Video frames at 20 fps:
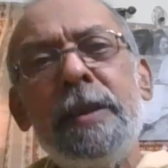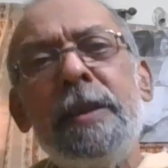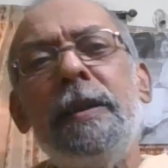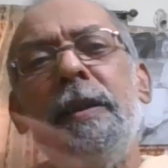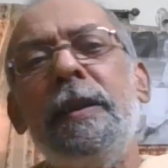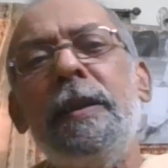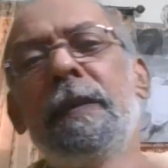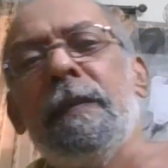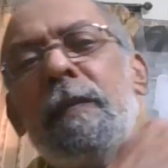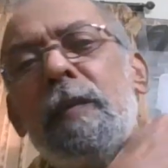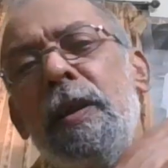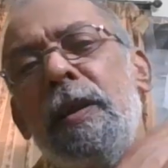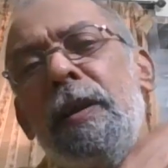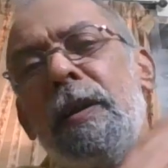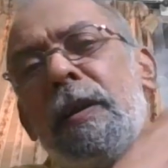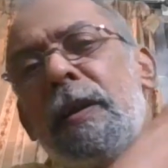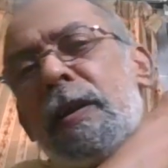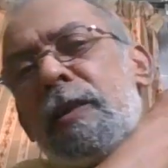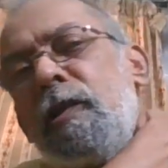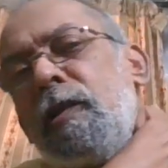uh,
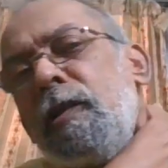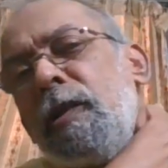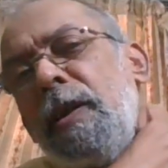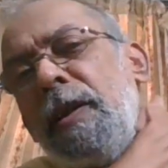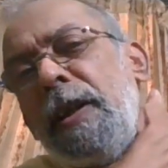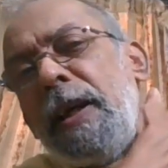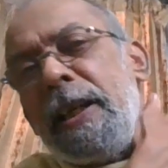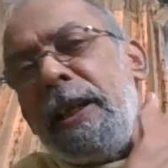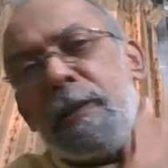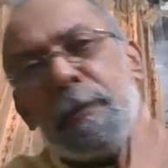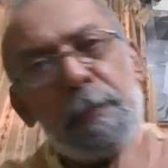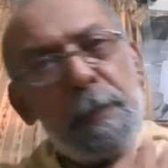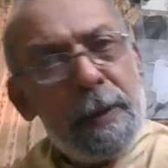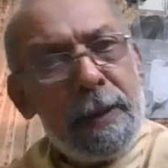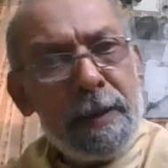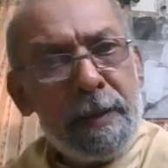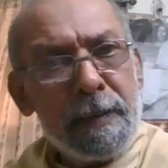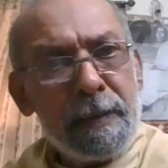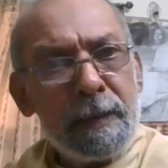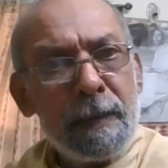uh,
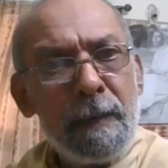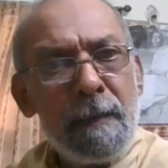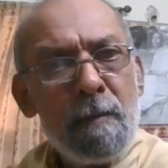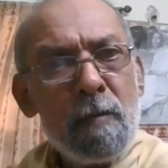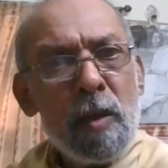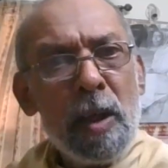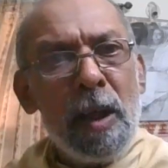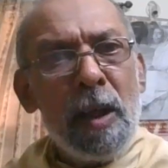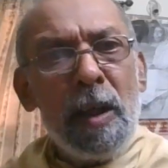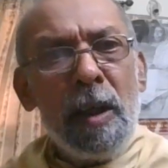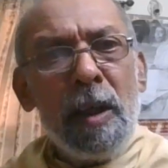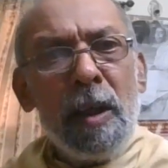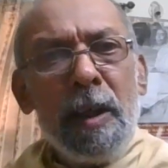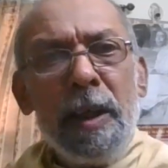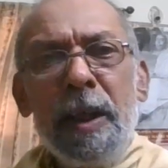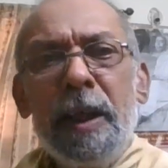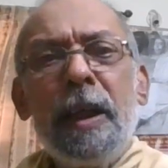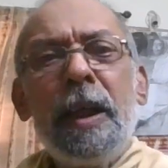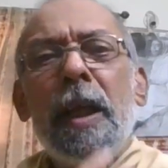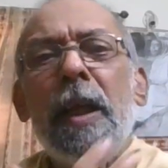aspirant,
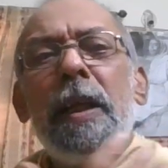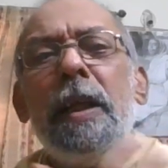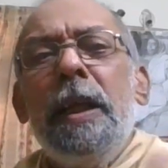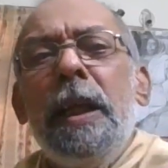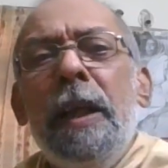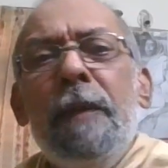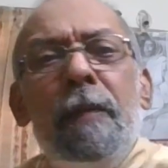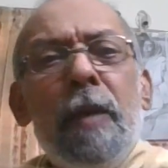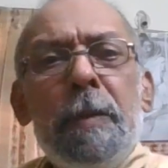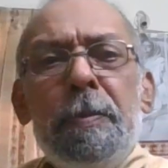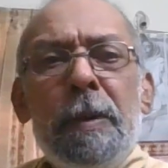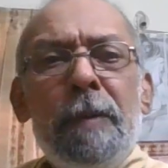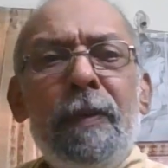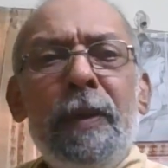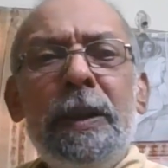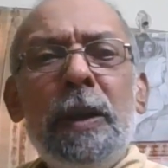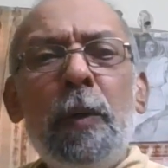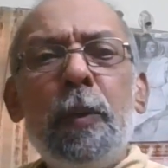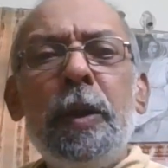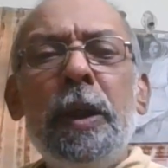he can never be
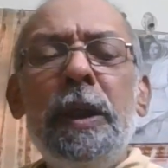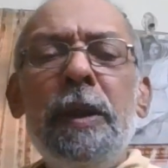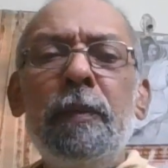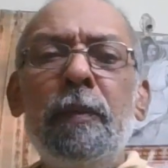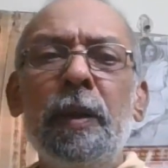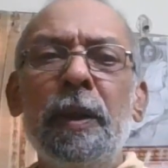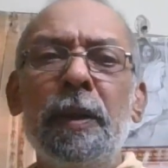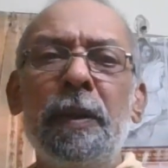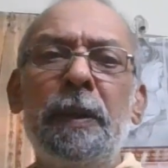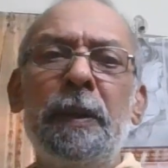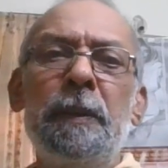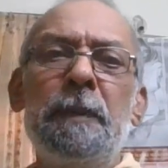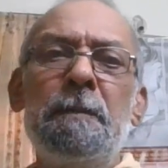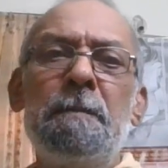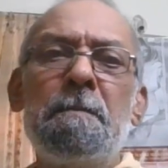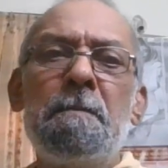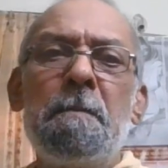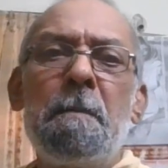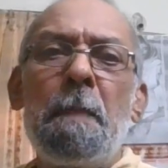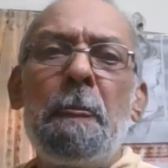without any work.
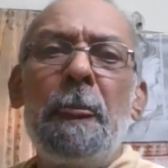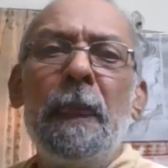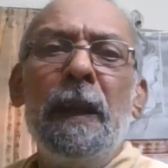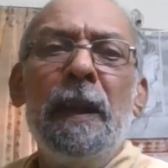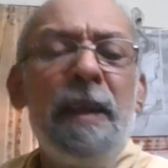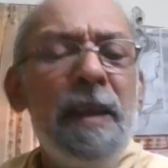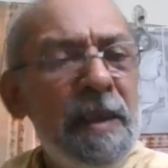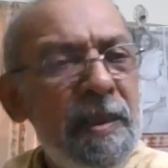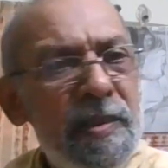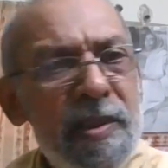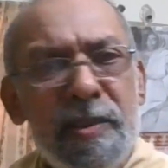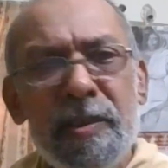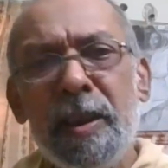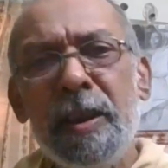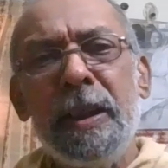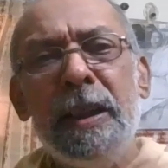He says a